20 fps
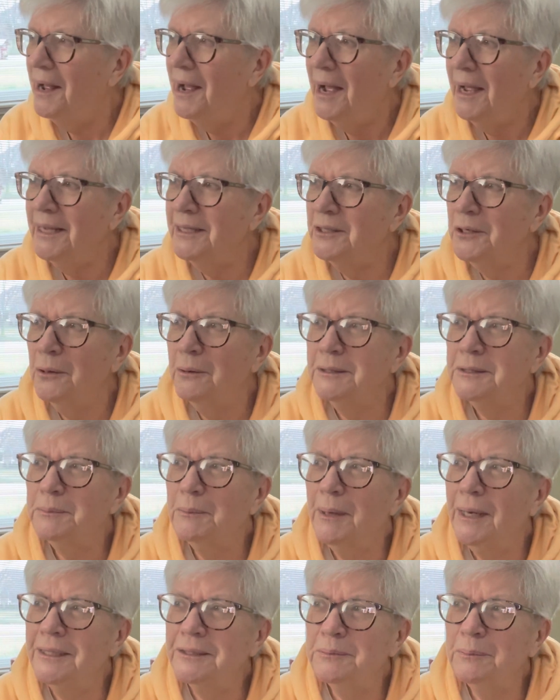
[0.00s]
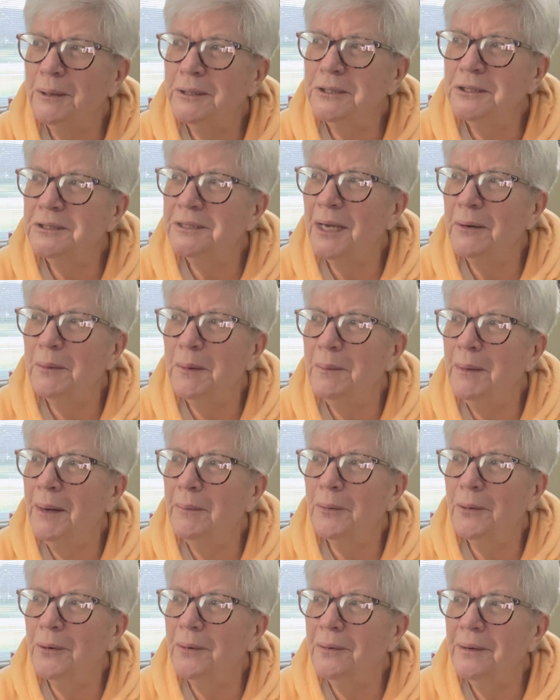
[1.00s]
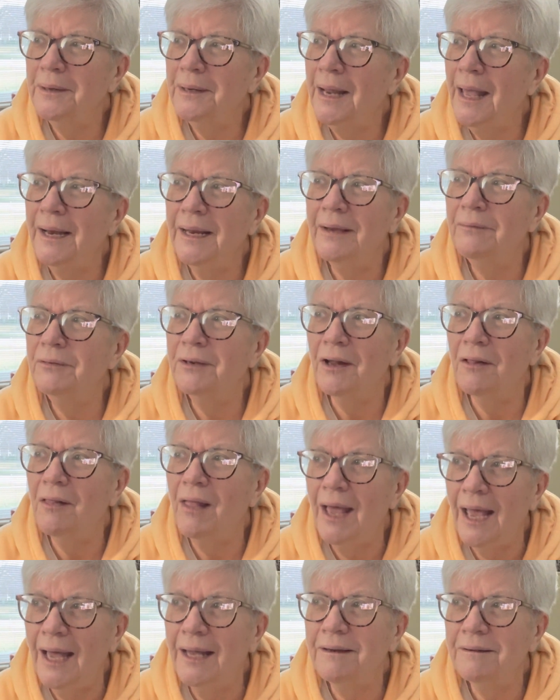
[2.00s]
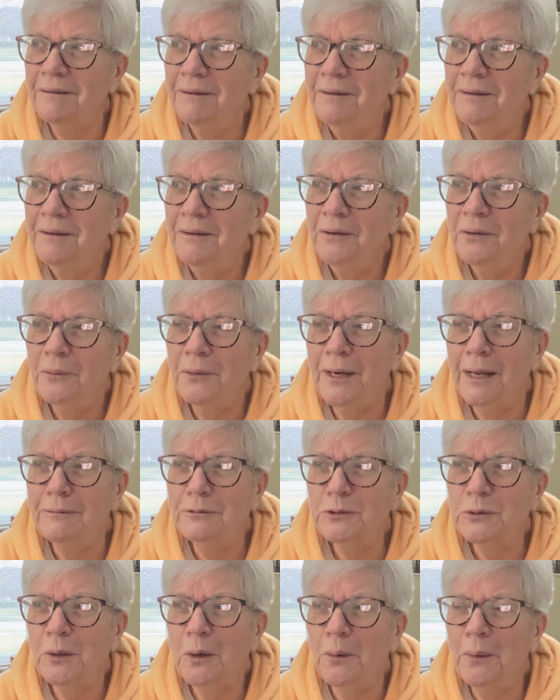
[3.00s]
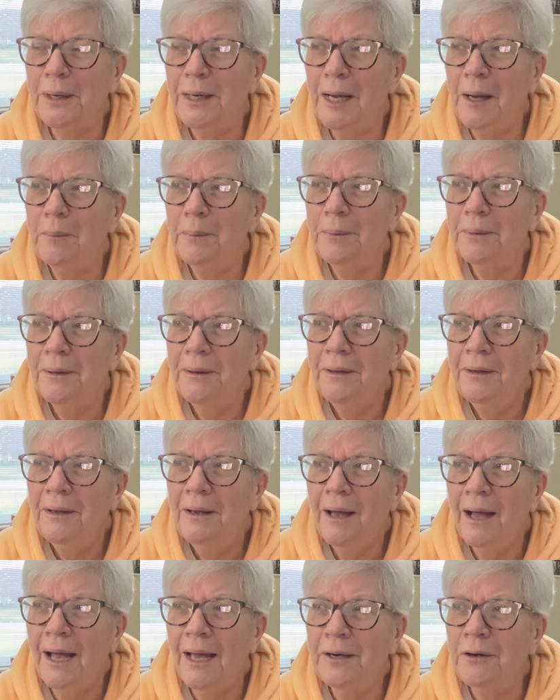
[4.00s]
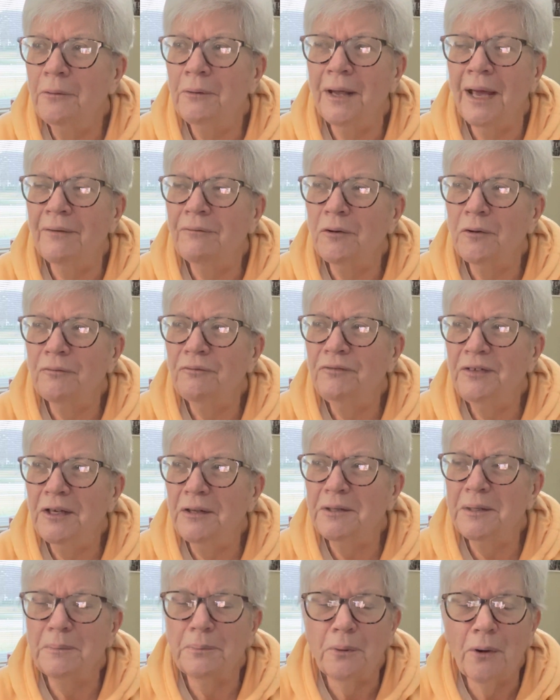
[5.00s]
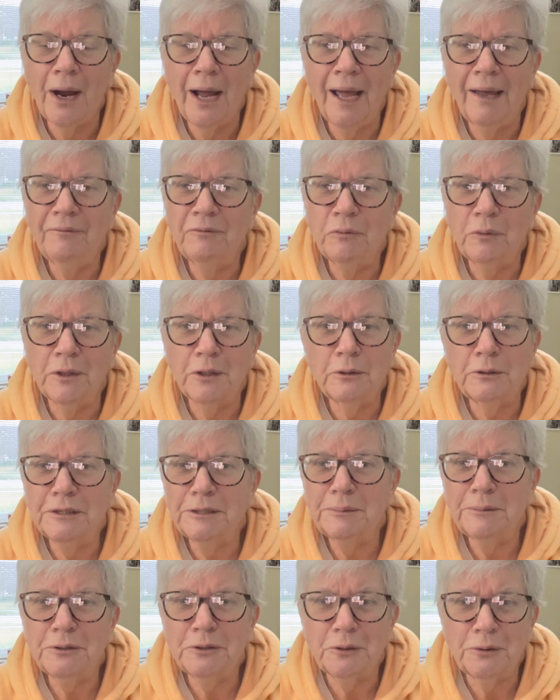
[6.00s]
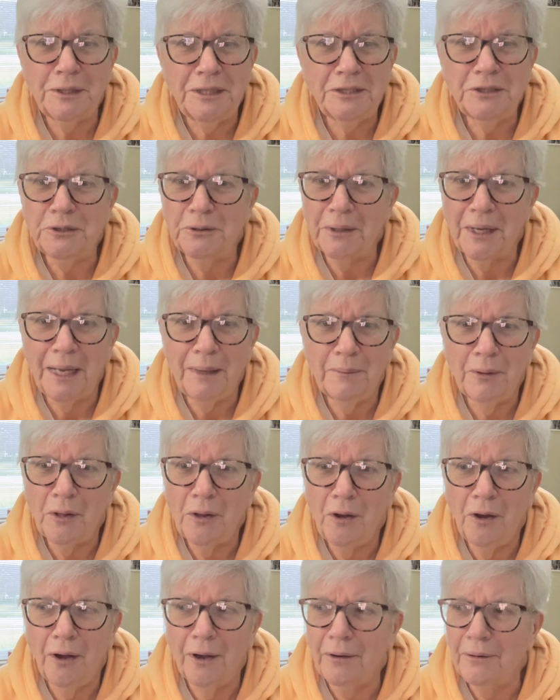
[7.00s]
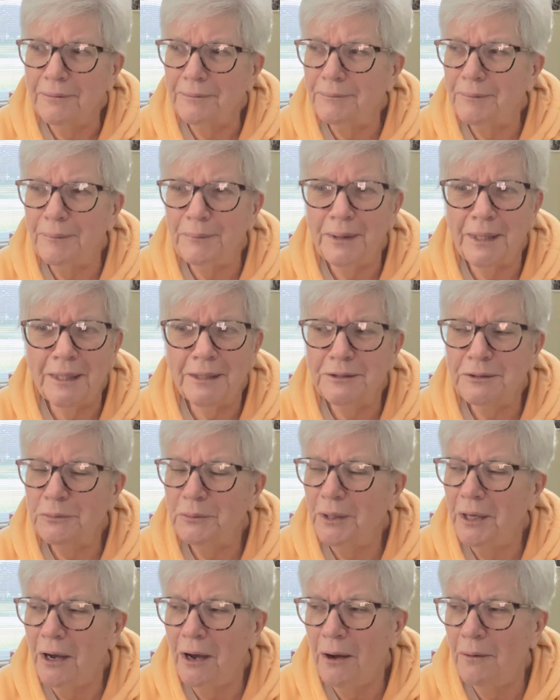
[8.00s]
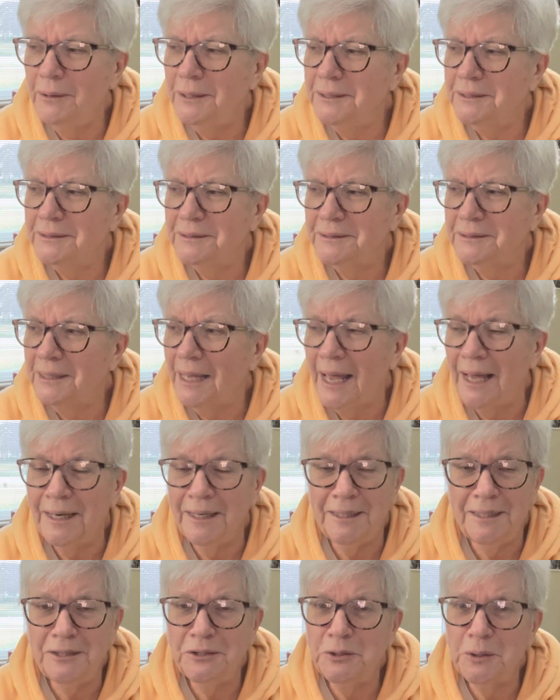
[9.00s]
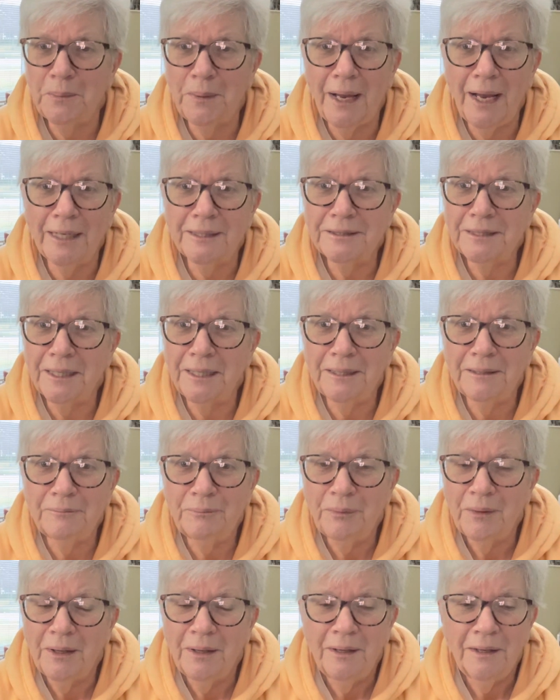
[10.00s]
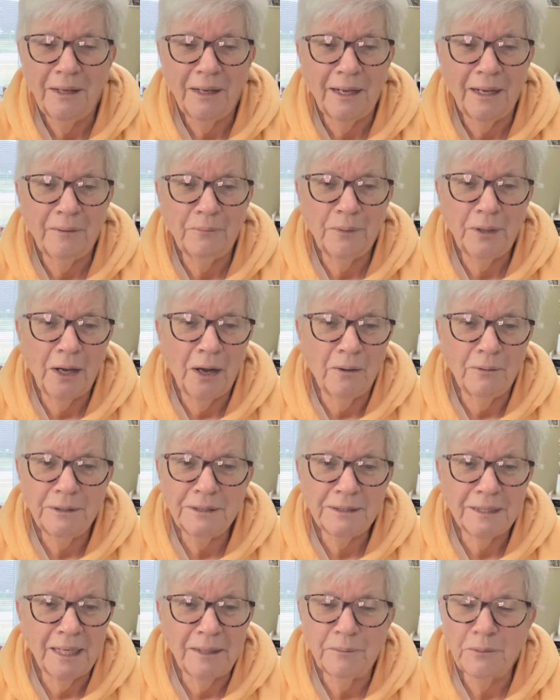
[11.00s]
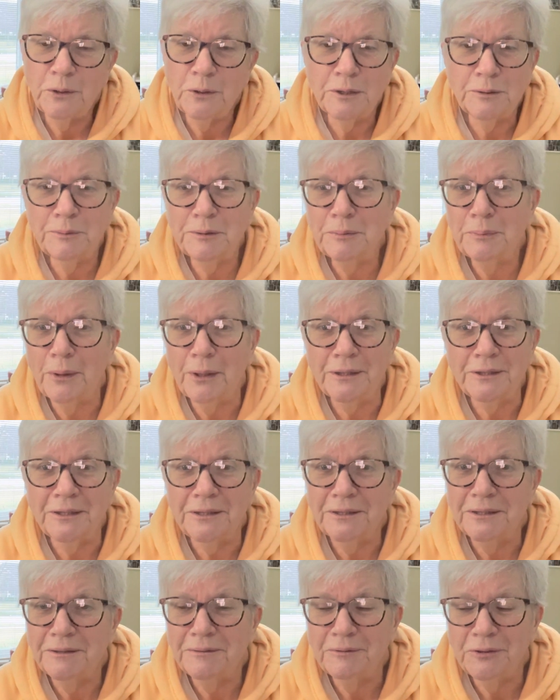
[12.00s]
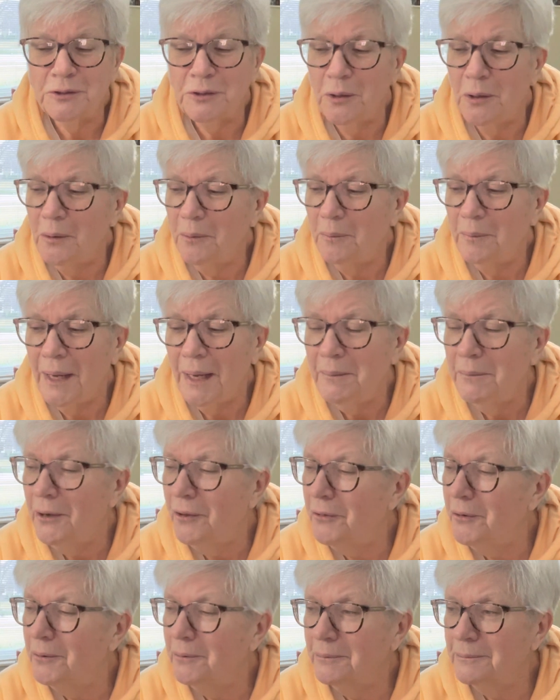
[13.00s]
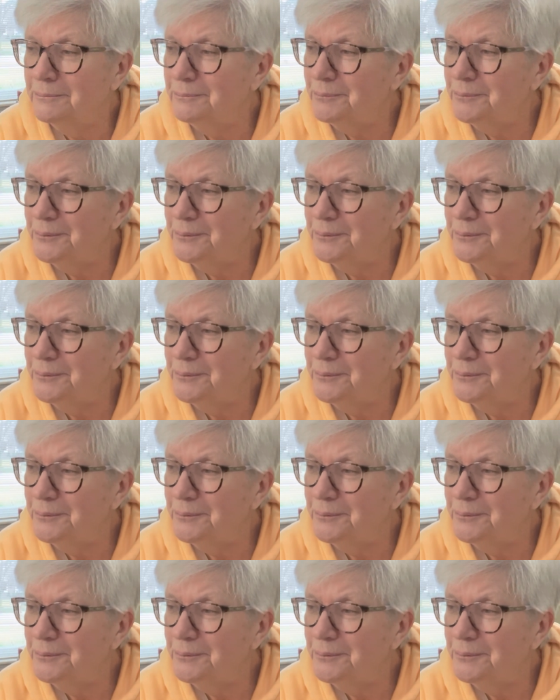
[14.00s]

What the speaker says: You know, as much as I remember not having a lot when I was growing up, I don't ever feel deprived when Christmas or Easter came along because we always had an Easter basket and we always had Christmas presents. So my mother,